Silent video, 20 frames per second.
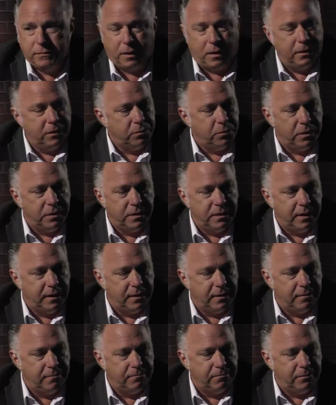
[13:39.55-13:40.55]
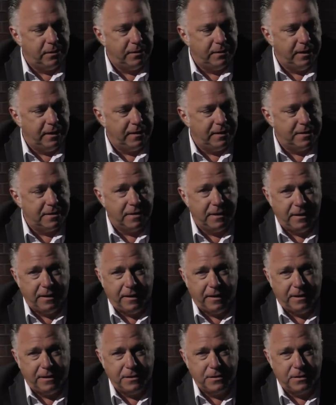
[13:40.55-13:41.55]
I just want that to
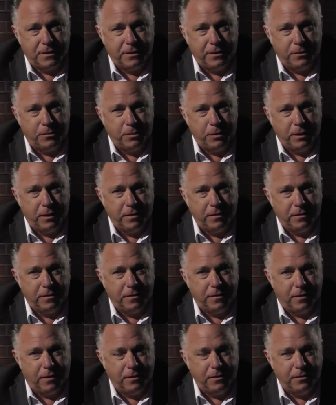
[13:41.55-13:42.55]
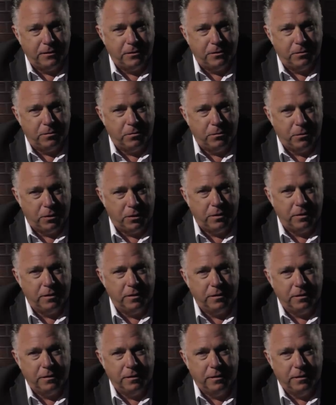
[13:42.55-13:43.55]
sink in just a little bit. Cardinal
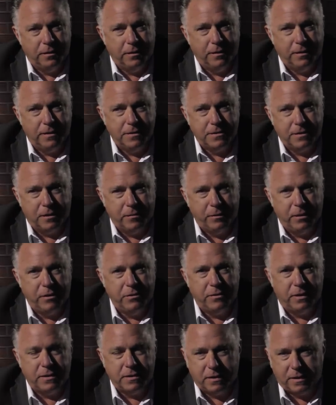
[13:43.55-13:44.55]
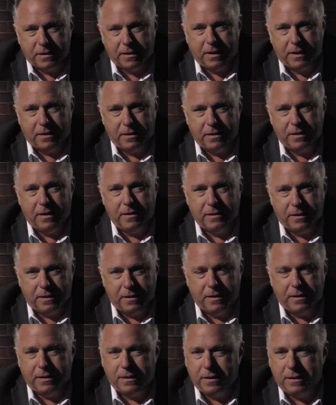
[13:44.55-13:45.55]
Müller is going to be addressing the Catholic
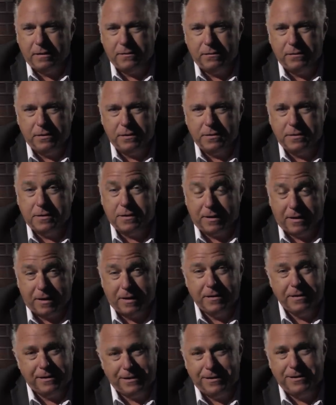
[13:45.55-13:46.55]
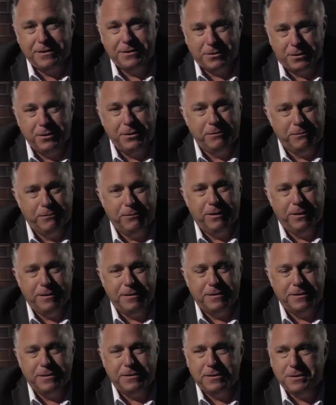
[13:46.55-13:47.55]
Identity Conference. God is good,
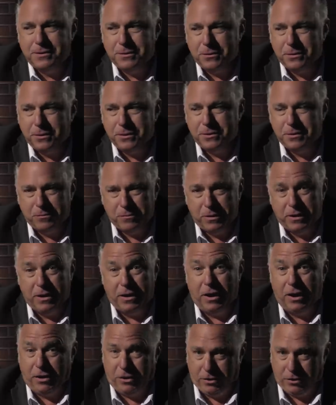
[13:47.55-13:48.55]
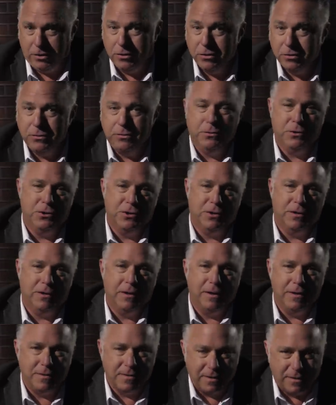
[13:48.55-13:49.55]
friends. This is going to be huge,
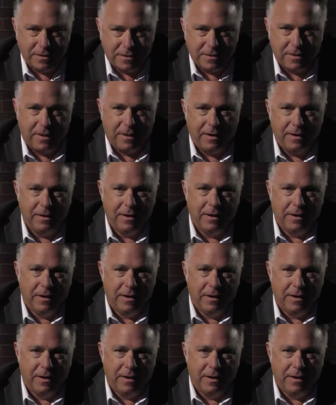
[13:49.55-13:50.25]
as they say.